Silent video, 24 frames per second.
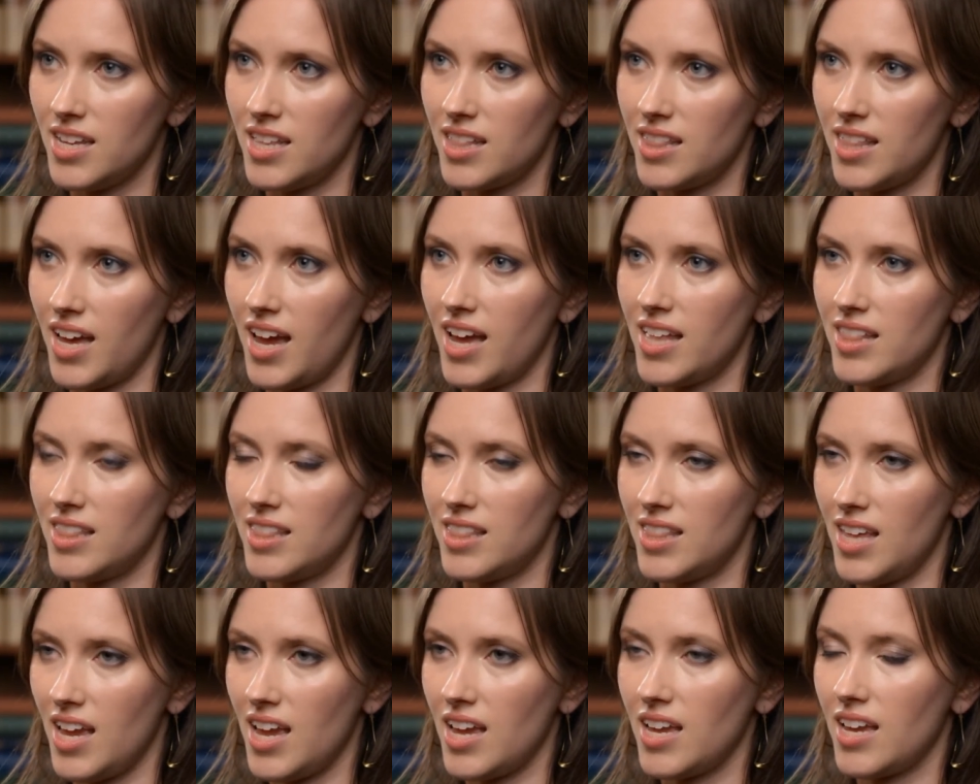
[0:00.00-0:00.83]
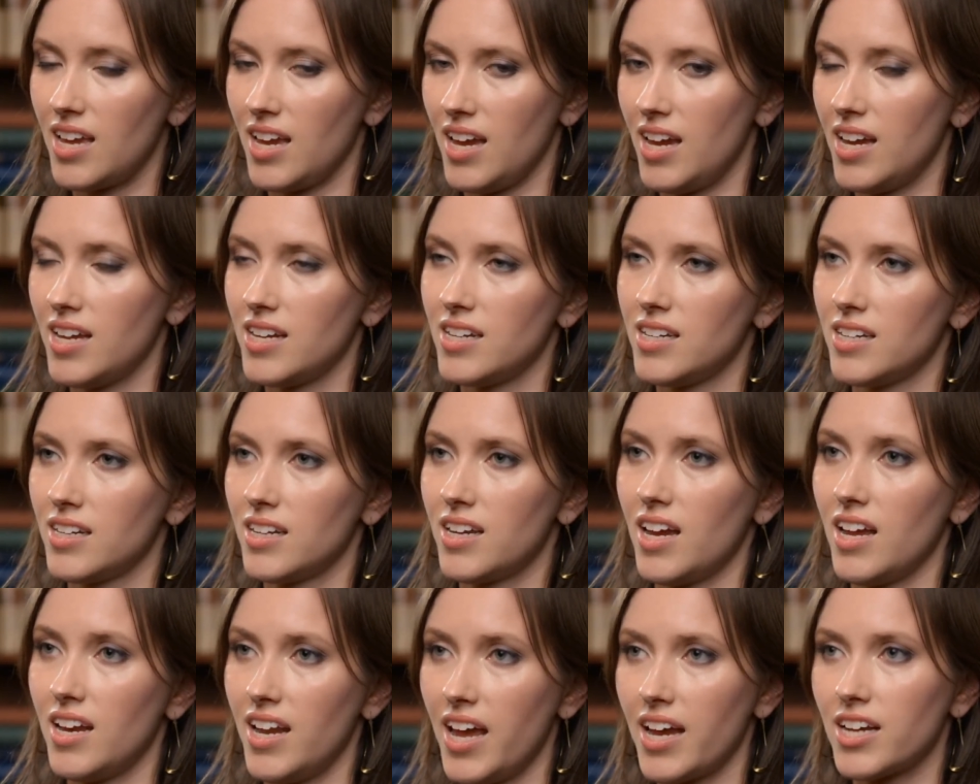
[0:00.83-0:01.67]
that they can
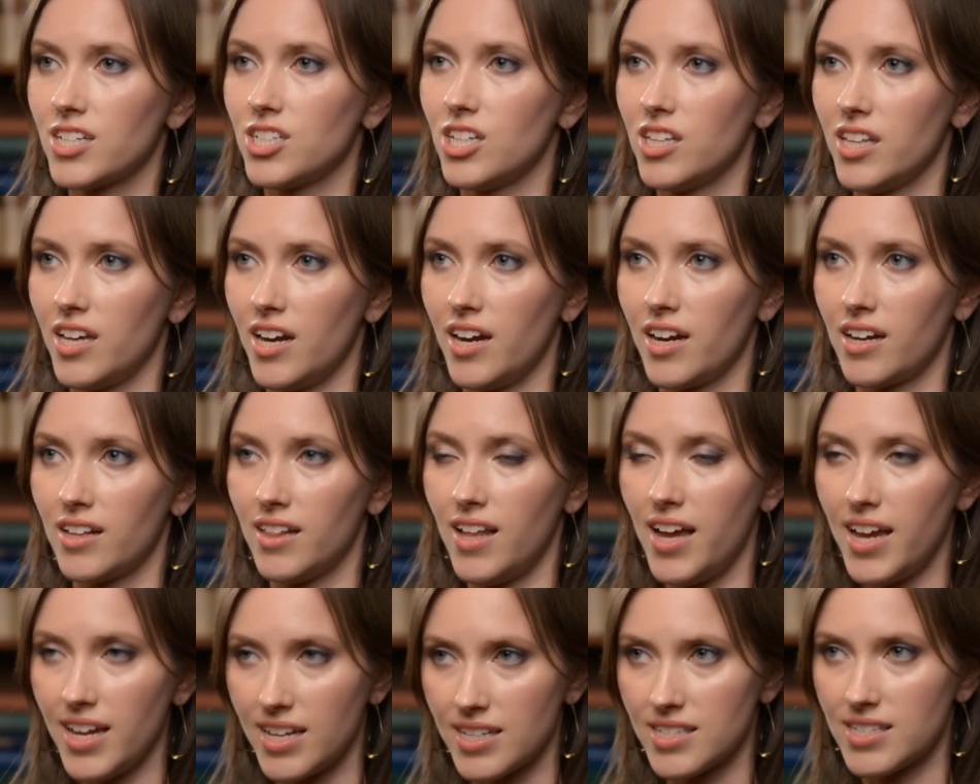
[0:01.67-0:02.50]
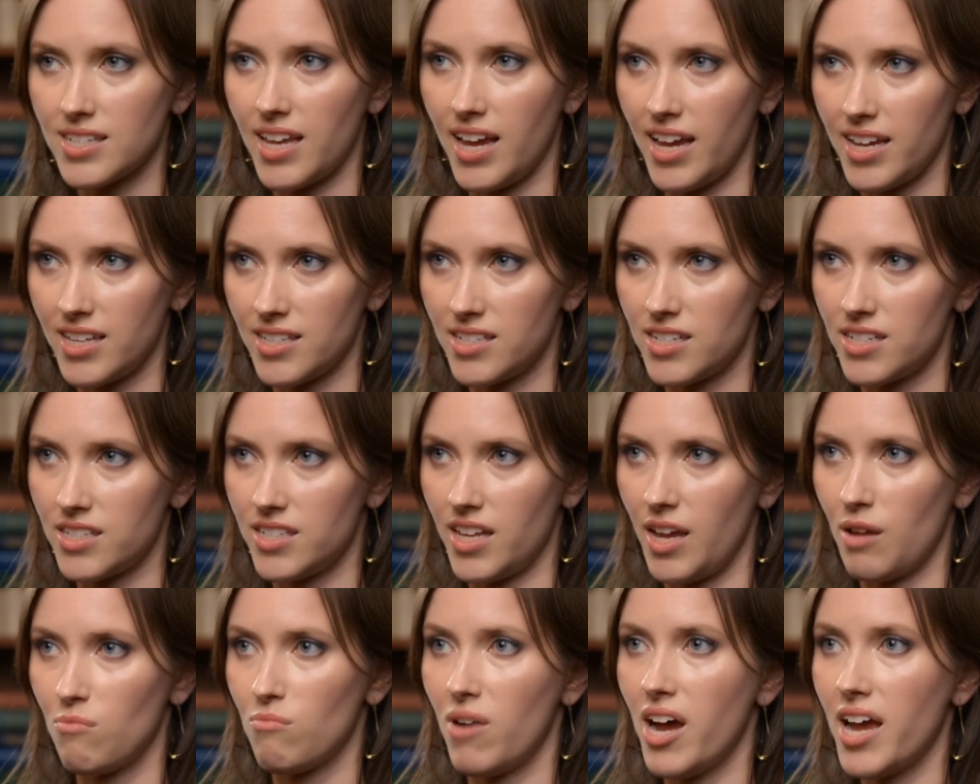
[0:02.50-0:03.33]
connect to their client's case to
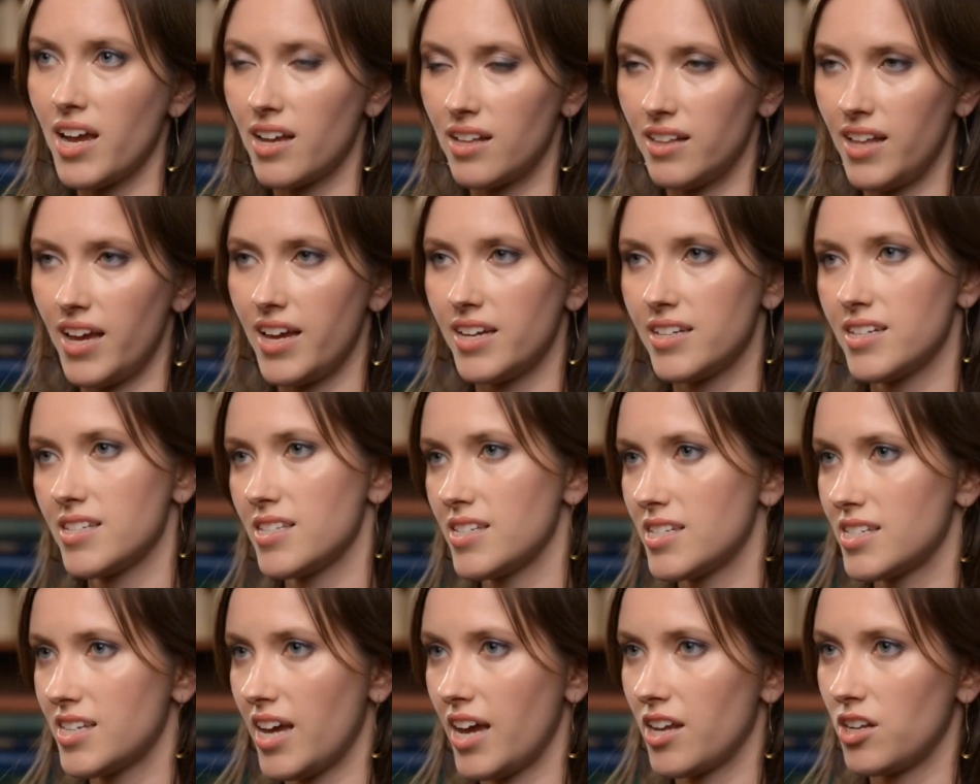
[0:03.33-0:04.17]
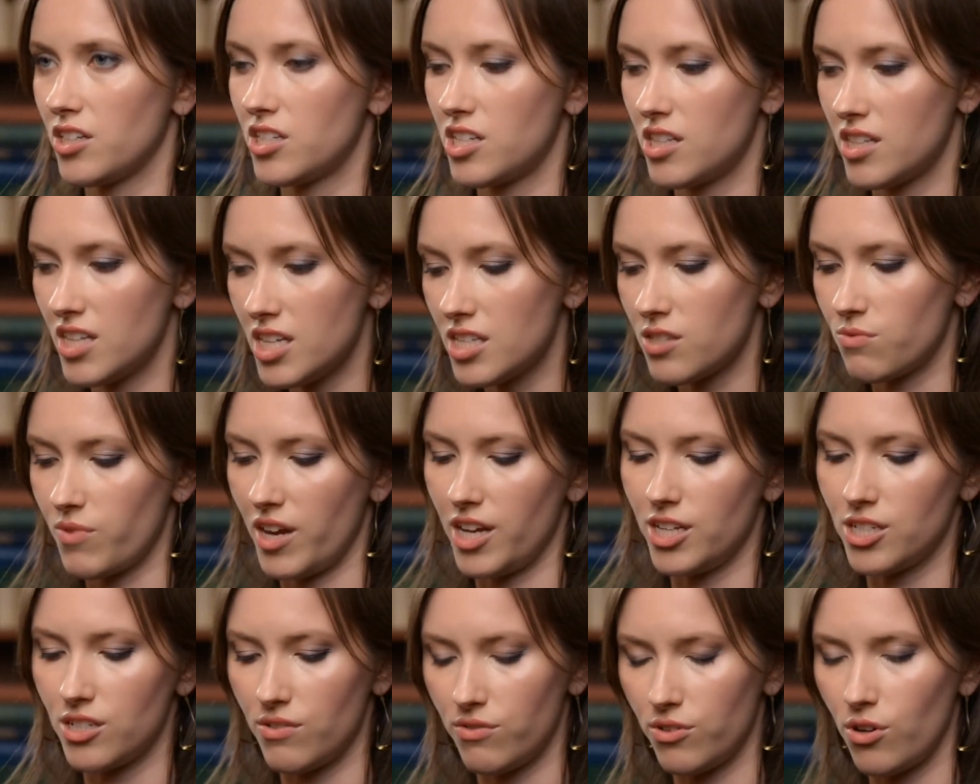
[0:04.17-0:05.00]
say, my client is entitled to this
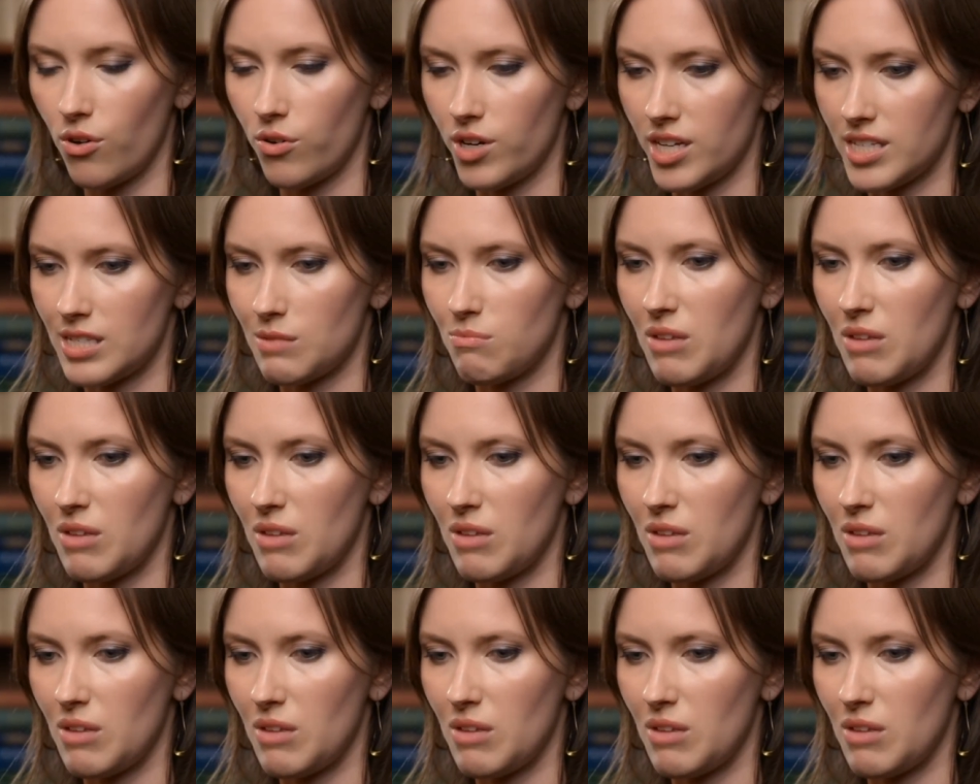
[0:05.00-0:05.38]
range of notice.